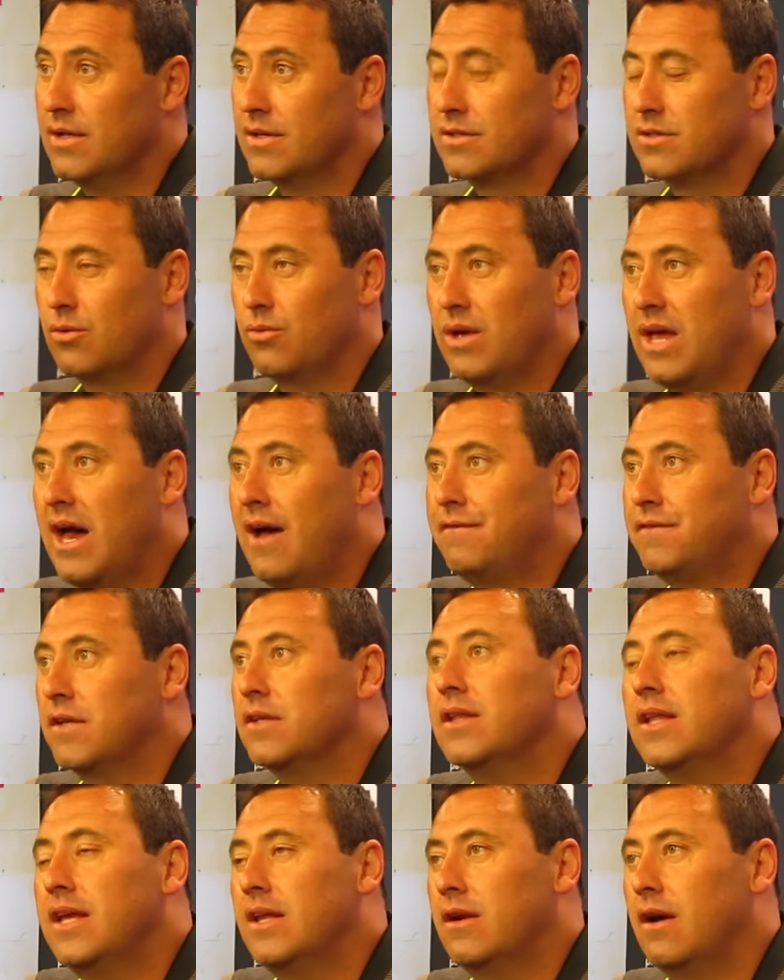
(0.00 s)
So we have to
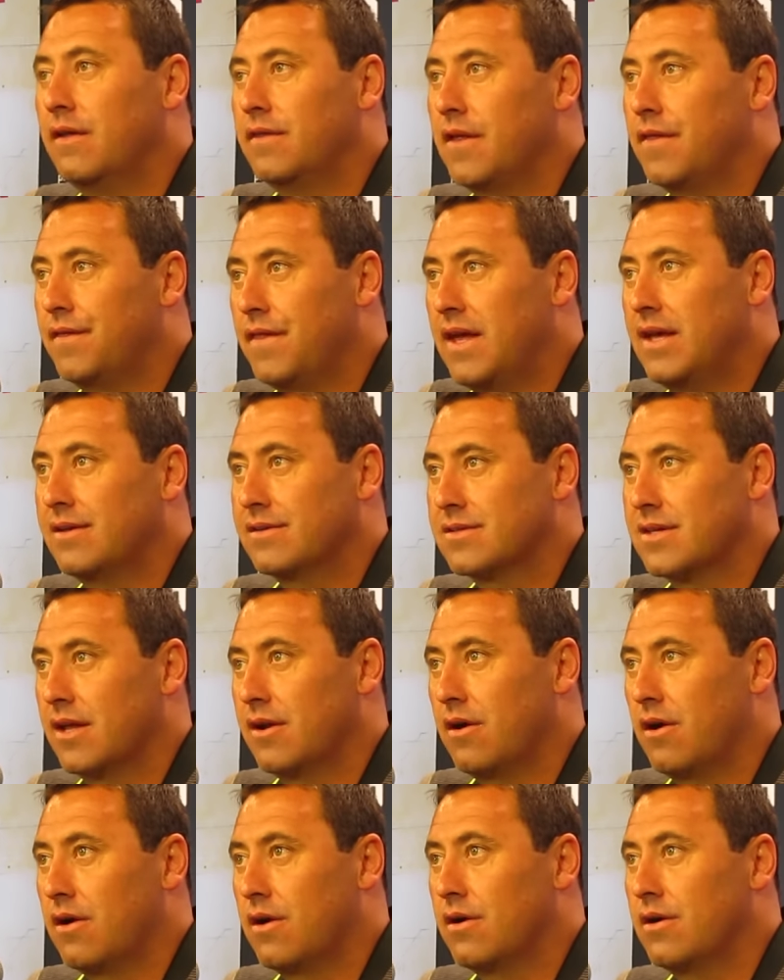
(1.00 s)
lean on the things
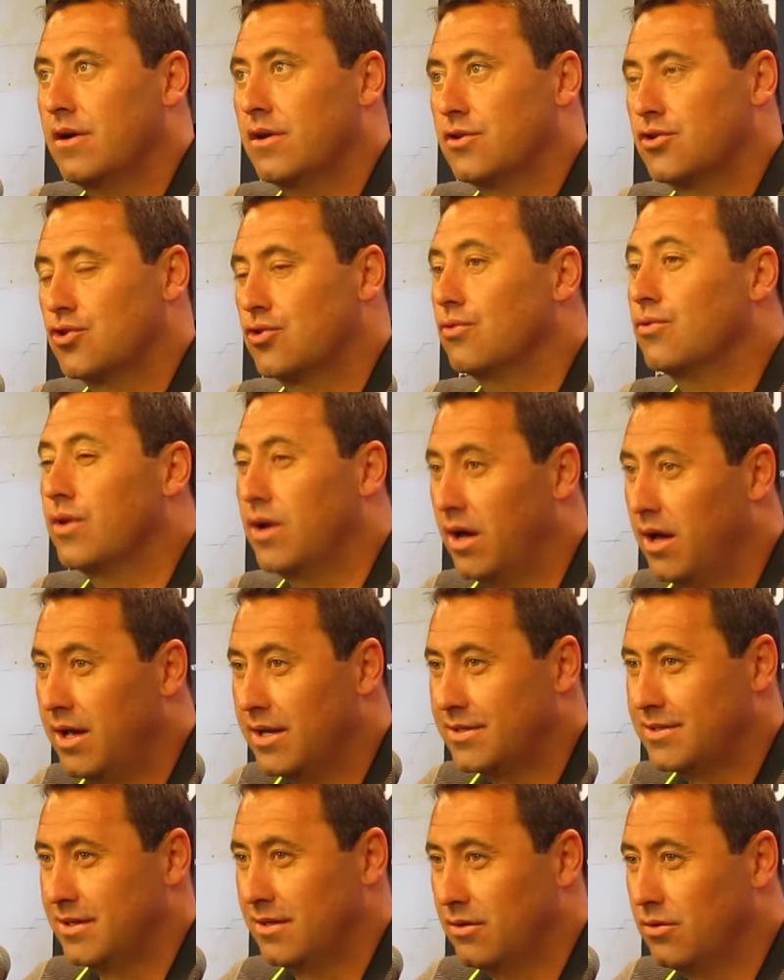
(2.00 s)
that are true to
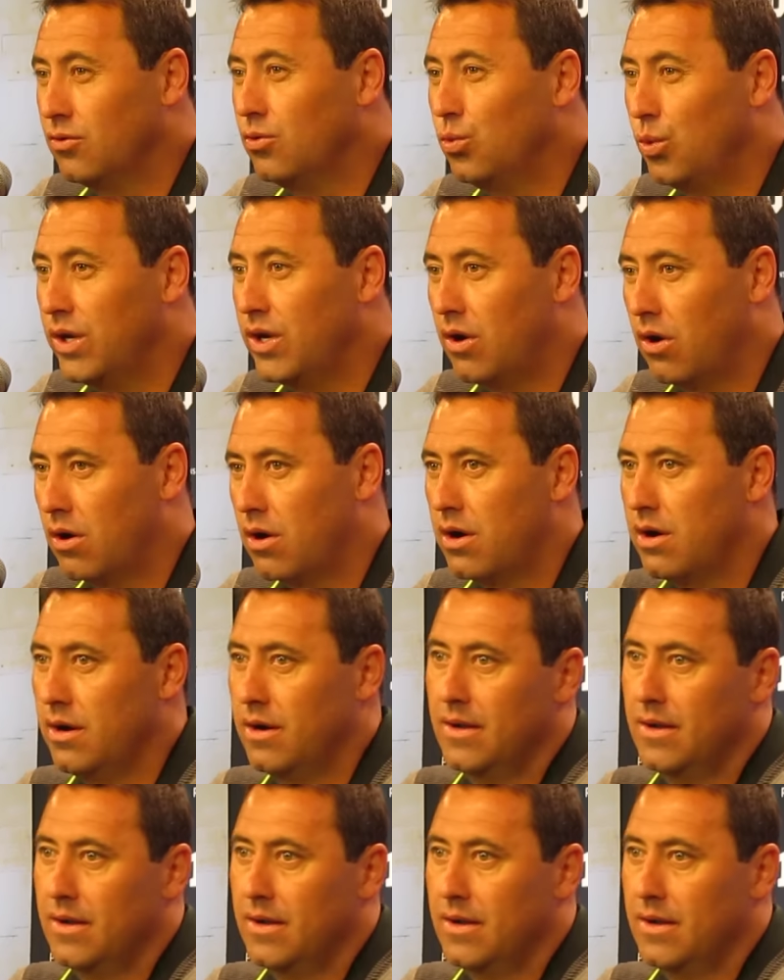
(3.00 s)
us and who we are,